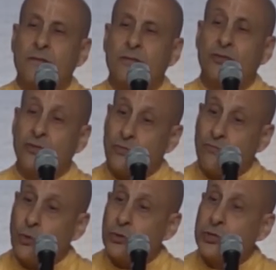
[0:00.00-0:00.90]
you should
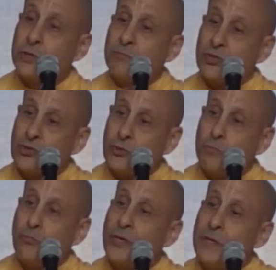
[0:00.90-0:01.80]
worship the
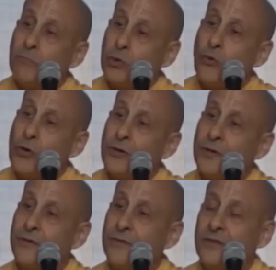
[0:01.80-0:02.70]
Supreme
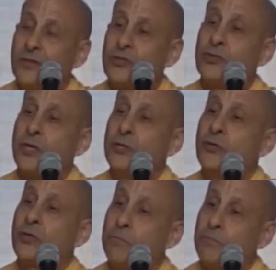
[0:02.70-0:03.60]
Lord so that you
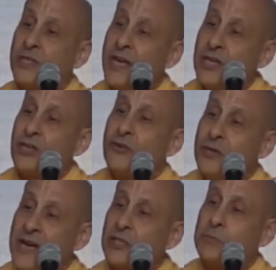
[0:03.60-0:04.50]
could take your
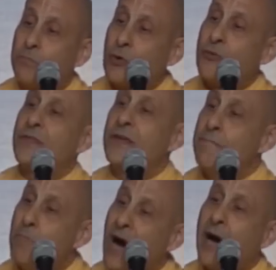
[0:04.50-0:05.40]
next birth
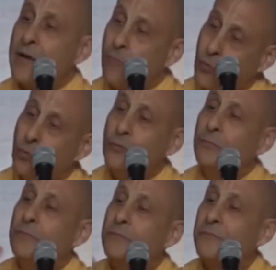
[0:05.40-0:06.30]
in my womb.